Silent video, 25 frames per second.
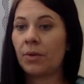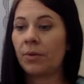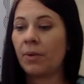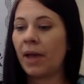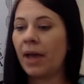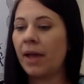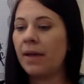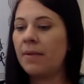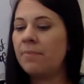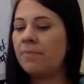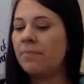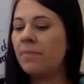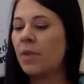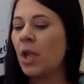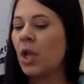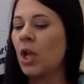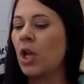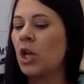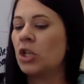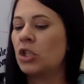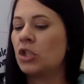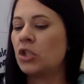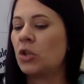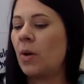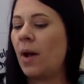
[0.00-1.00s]
Okay?
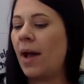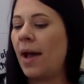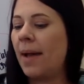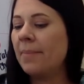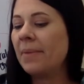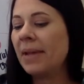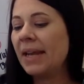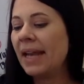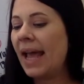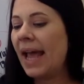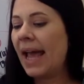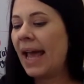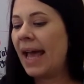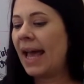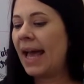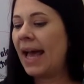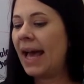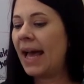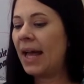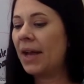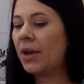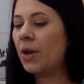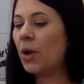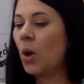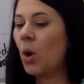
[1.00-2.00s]
So I'm going to
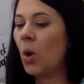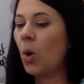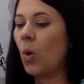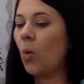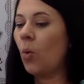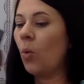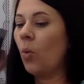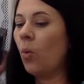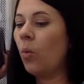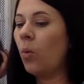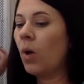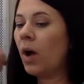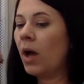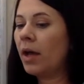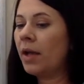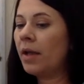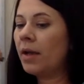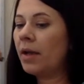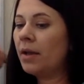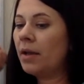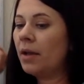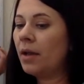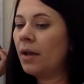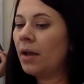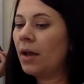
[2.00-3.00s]
add
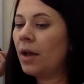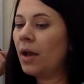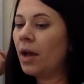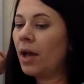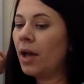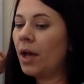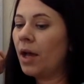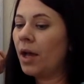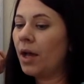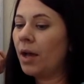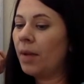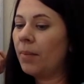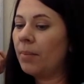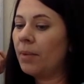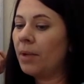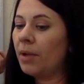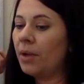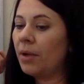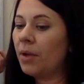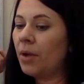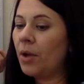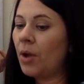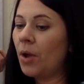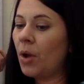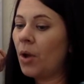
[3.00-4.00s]
one
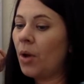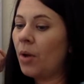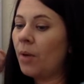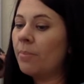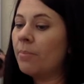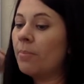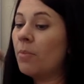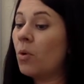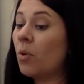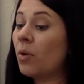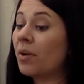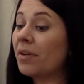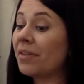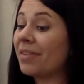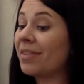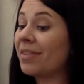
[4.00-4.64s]
more